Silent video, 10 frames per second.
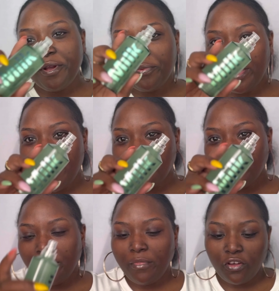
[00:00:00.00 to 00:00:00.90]
we have
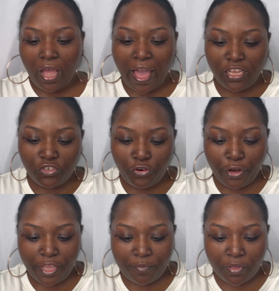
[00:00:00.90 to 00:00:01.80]
the Milk
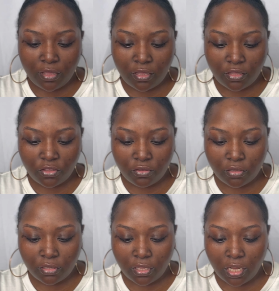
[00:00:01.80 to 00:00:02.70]
Hydrogrip,
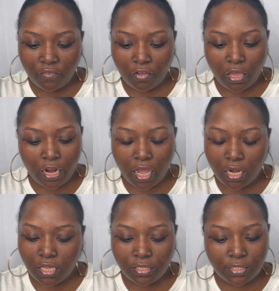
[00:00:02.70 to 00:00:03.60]
and if y'all hear
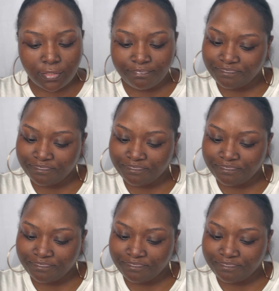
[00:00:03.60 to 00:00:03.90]
Onyx,